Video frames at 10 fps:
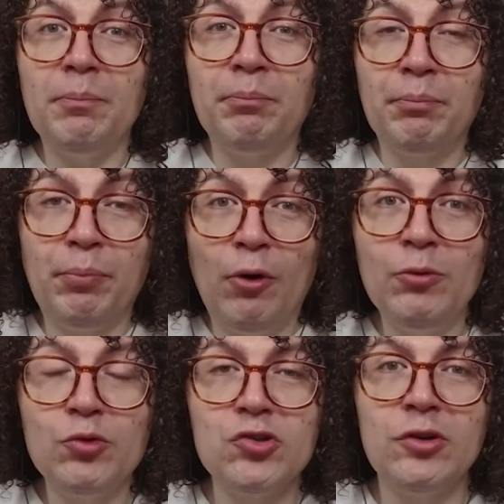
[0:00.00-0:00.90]
prompts,
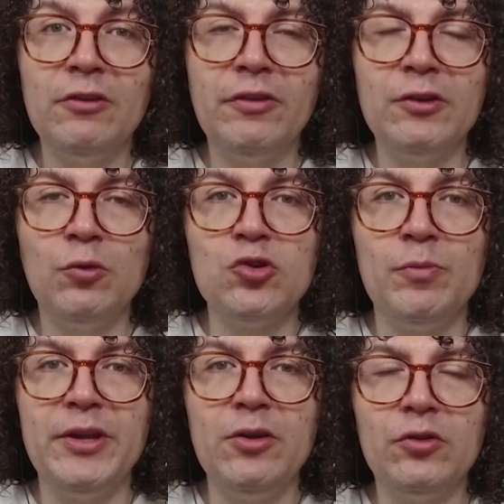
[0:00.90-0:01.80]
which user interface we should be
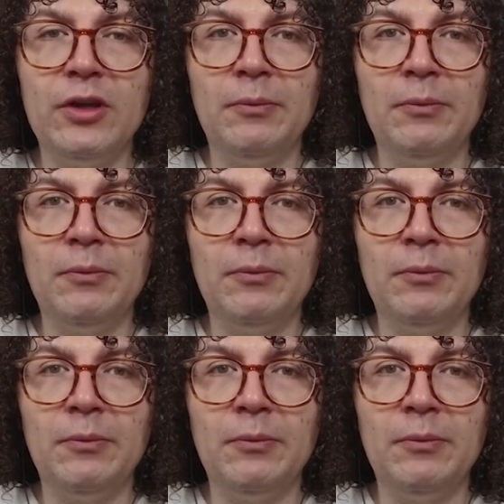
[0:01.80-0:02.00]
using.